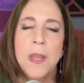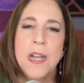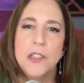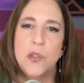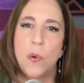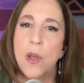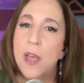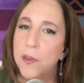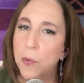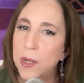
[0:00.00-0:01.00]
So
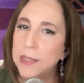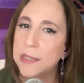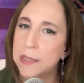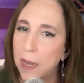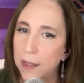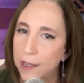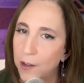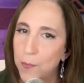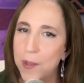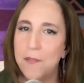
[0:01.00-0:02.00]
there was a
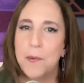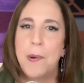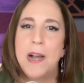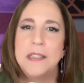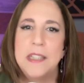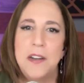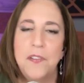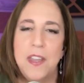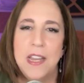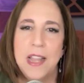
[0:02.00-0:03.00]
little bit of a positive
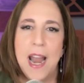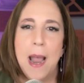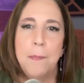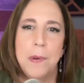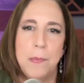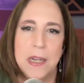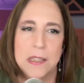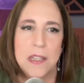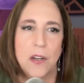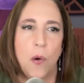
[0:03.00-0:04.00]
thing that happened
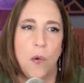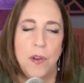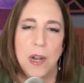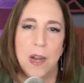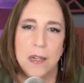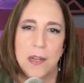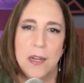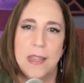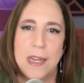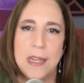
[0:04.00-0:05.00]
because of the COVID lockdown.
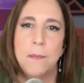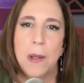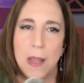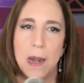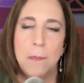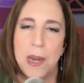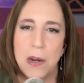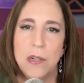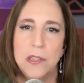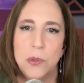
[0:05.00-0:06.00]
I think a lot of
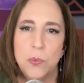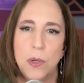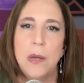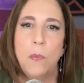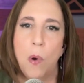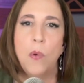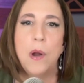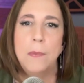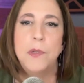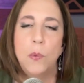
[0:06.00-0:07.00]
parents really woke
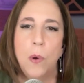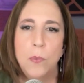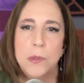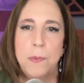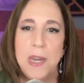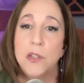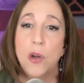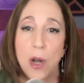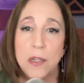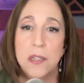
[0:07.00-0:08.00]
up to what was being
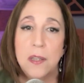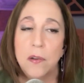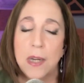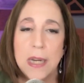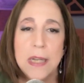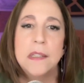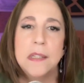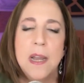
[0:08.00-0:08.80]
taught to their kids,